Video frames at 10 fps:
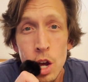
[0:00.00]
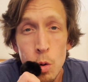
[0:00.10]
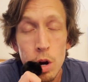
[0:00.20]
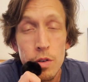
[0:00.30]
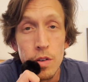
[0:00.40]

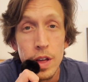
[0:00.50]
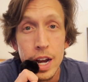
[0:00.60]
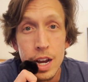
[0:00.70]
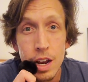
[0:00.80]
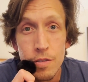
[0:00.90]
worked for a flight
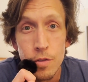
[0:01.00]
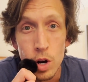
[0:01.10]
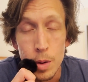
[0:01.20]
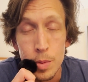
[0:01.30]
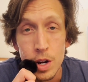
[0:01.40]
attendant for a
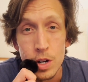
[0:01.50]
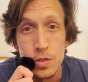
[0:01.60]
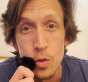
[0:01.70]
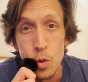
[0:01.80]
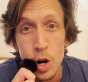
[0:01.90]
couple of years
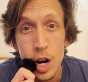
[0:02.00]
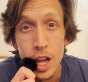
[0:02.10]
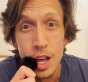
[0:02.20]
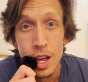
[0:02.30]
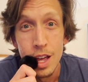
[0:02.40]
for
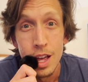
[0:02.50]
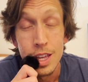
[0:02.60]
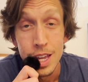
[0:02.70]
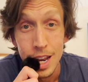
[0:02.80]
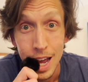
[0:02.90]

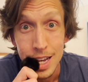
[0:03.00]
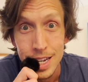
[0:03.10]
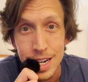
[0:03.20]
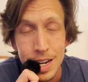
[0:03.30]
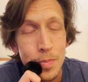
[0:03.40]

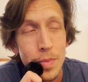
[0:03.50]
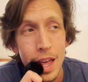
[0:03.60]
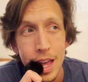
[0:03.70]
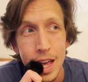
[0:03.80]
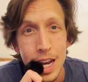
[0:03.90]
United,
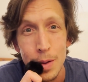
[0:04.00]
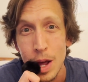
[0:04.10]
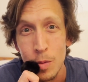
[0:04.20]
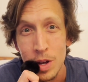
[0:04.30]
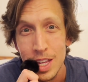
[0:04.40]
and I'm
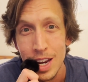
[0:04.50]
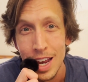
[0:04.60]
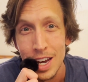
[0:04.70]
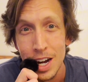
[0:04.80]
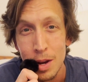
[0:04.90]
not with
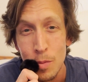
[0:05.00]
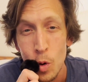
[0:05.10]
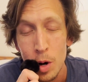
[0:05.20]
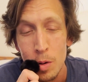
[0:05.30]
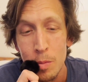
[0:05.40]
United
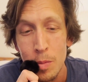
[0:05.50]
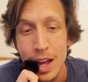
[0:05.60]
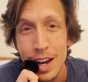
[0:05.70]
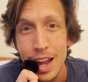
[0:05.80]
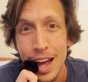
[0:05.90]
anymore,
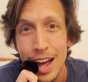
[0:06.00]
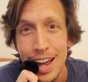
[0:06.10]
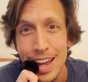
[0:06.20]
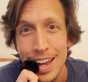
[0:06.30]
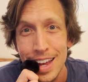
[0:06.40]
but
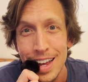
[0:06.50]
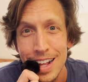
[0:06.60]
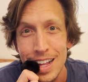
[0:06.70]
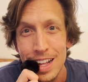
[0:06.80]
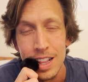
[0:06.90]
I
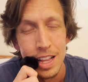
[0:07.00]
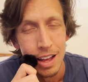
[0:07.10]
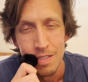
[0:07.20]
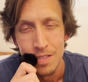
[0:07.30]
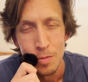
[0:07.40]

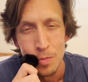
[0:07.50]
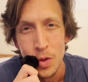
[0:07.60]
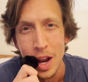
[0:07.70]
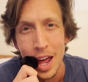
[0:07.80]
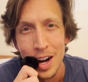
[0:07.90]
love
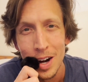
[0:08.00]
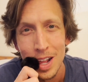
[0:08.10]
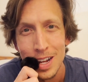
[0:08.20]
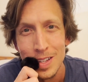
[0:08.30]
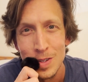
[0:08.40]
United
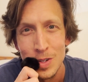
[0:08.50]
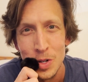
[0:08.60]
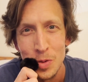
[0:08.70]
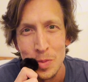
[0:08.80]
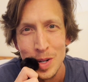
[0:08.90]
Airlines,
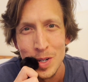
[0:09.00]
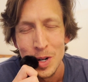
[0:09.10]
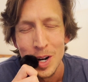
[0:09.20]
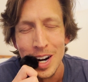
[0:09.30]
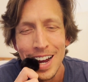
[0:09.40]
to be
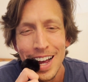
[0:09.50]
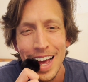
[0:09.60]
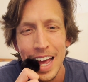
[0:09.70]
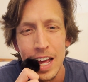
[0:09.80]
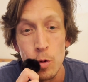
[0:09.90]
sure,
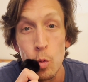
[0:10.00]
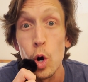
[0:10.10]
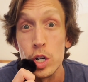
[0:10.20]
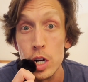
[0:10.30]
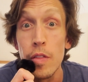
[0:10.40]
and
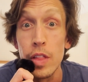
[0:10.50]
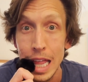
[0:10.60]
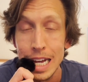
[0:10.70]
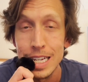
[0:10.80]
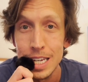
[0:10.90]
worked on the
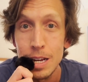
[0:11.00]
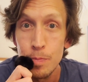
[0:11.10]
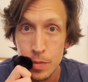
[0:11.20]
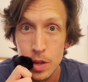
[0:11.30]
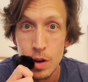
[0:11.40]
legacy
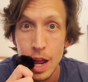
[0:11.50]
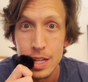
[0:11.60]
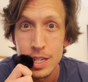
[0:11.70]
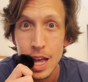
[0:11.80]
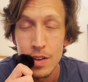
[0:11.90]

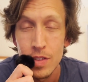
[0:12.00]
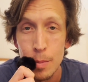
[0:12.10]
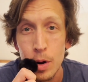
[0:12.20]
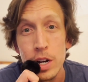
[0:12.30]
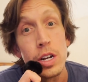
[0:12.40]
United side of the
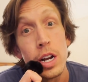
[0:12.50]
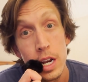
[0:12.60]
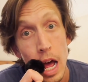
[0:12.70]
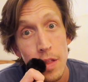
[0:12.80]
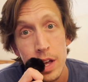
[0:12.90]
operation,
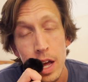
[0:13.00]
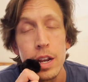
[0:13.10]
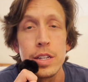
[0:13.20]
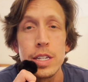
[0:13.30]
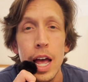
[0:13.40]
not the
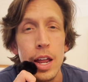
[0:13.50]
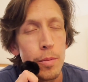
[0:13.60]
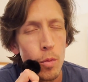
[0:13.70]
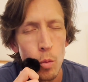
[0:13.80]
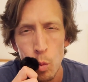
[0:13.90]
Continental side,
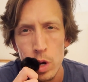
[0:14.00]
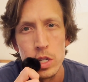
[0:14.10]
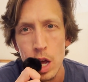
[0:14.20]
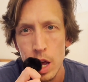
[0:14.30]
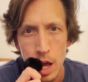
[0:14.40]

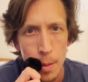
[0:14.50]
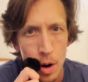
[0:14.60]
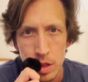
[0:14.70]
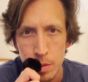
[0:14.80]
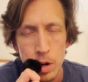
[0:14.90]
was a
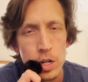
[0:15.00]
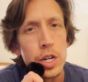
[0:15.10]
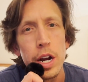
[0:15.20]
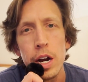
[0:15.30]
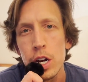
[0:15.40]
part of the merged
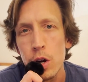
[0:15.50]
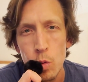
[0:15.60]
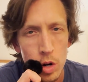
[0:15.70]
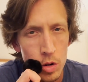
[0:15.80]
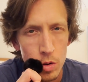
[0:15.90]
carrier,
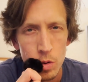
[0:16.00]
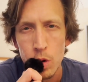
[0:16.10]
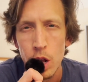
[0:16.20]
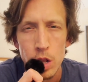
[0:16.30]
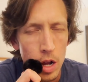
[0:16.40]
worked
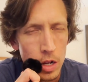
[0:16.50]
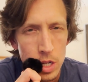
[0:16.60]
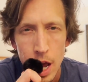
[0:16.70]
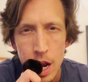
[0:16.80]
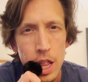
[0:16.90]

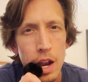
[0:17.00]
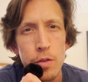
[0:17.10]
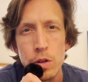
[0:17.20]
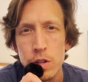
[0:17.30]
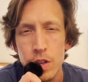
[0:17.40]
alongside. A lot of
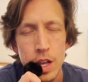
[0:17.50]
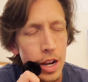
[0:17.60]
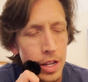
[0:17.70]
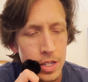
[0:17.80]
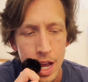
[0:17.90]
folks on the
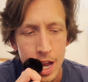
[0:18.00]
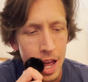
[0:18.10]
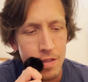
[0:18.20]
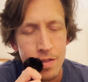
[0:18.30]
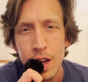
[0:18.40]
Continental side
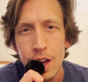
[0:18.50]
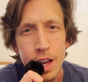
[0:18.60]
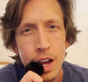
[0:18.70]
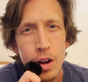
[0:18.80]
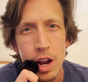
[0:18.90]
have
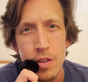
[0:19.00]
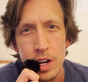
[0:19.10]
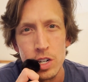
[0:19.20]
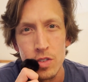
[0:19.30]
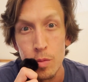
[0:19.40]
great
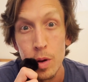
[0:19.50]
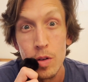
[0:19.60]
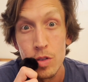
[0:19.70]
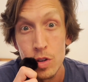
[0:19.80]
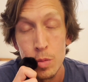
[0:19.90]
affection for
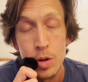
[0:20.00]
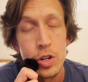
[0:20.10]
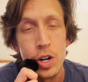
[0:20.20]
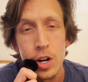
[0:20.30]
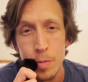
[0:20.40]
both, to be
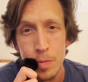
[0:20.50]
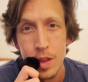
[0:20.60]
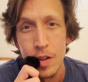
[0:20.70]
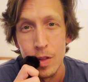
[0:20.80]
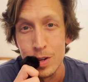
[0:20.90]
sure,
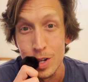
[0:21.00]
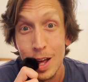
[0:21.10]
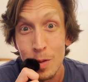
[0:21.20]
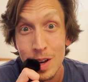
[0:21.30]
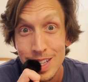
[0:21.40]
although there's a
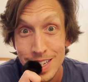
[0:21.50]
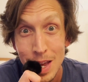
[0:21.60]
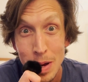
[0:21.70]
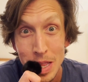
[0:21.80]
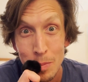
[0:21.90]
lot one could say
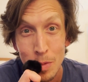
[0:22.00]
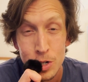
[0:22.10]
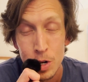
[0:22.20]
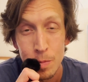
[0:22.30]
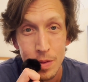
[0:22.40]
about that
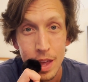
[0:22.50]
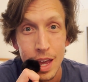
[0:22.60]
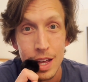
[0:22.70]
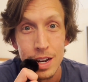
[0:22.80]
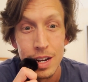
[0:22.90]
merger,
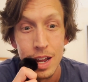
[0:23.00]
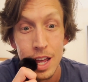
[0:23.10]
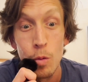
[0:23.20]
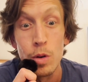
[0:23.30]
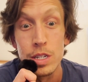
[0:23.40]
and
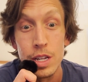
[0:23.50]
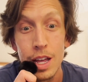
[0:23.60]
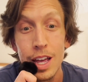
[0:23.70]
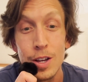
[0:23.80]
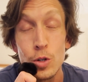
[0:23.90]
it was
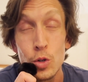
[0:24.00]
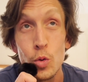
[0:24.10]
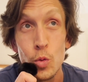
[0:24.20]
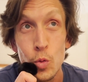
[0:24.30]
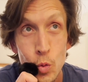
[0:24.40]

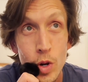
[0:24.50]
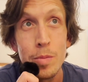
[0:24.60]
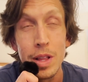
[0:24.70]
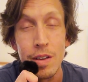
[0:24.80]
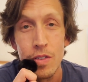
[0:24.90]

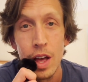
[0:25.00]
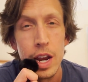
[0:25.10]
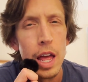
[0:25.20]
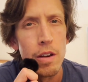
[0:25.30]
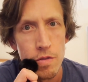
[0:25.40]
extremely
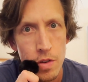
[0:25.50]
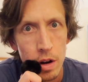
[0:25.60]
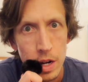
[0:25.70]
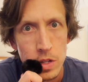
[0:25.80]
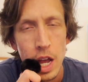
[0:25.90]
fun and
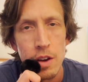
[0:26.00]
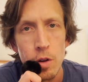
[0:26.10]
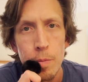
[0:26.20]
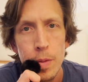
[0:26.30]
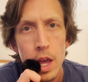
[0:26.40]
very
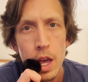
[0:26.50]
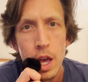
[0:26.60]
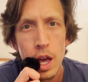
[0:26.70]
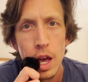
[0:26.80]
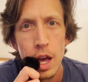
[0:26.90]
insightful
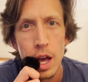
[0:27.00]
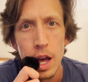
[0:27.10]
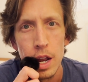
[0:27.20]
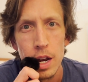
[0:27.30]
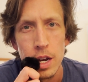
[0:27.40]

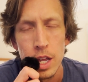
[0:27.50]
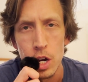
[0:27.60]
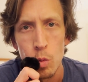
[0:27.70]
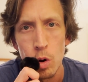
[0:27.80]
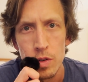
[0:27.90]

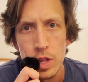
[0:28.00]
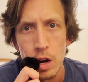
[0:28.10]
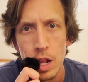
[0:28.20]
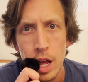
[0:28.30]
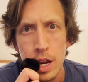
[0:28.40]
getting to work for the
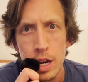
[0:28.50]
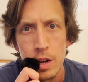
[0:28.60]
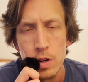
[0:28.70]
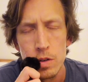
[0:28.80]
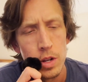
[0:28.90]
airline
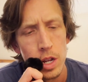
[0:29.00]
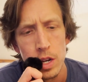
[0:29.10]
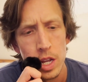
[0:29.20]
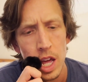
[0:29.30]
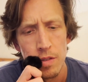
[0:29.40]

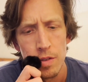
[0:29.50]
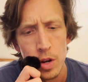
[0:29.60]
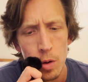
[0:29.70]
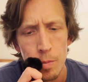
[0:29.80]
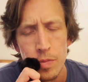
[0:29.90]
in kind of,
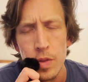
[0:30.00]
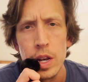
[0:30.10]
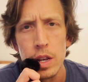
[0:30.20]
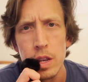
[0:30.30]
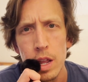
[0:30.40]

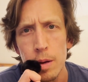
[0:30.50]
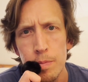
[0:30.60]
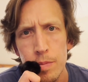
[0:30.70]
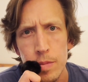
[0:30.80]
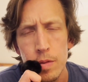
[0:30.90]

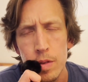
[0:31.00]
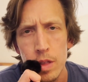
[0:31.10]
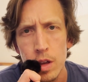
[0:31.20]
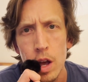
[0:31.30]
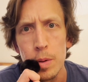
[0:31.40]

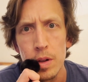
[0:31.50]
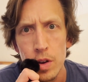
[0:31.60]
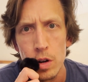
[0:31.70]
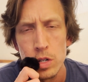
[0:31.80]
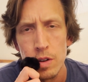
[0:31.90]
the couple of
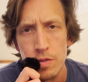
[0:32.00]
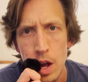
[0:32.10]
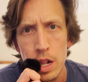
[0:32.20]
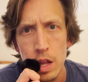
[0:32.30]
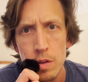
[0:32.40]
years that
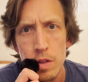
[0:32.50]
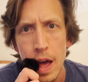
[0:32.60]
followed